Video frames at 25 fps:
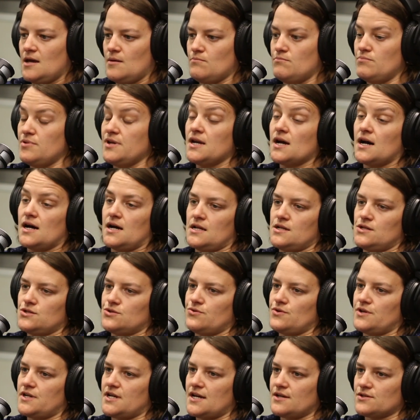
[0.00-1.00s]
beyond
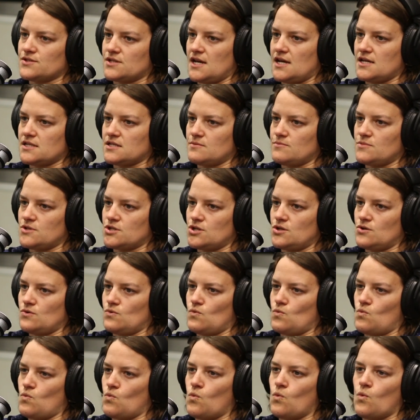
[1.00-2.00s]
greenhouse gas emission.
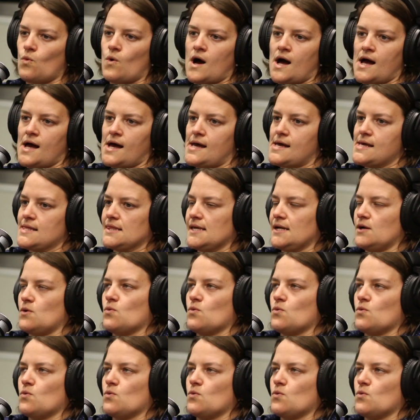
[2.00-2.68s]
Why